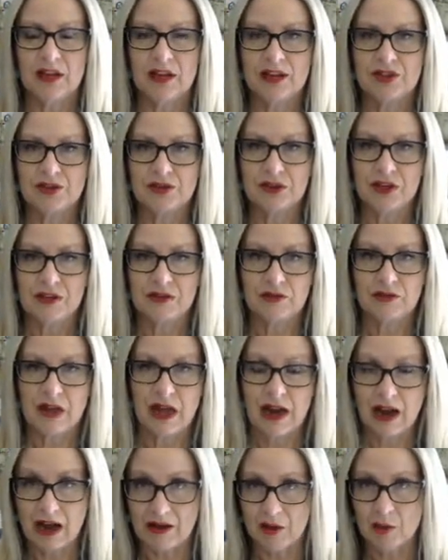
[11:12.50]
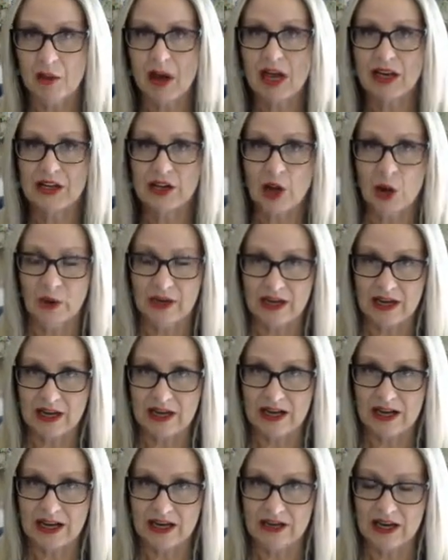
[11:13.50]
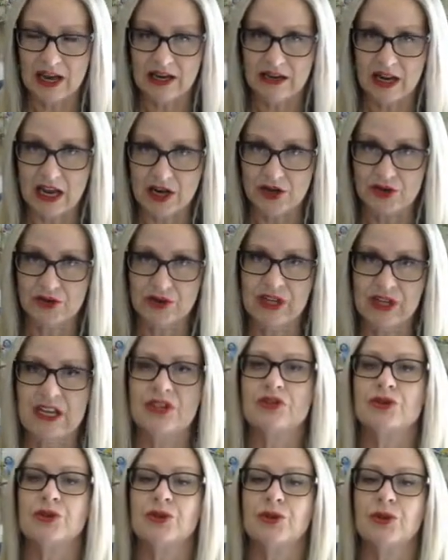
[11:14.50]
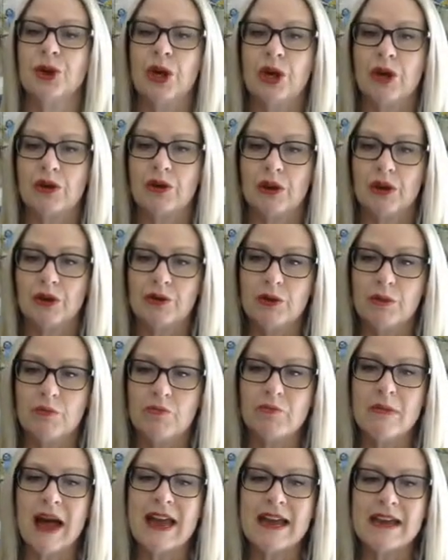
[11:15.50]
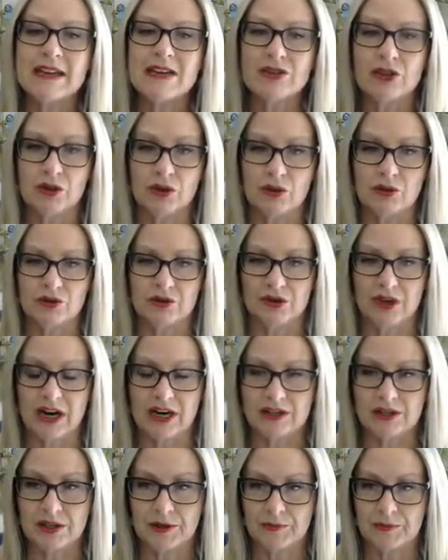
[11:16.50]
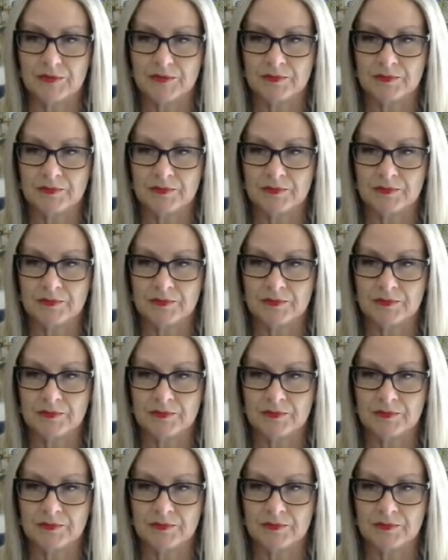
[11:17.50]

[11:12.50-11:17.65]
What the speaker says: entering that other party going ahead and entering into the main contract.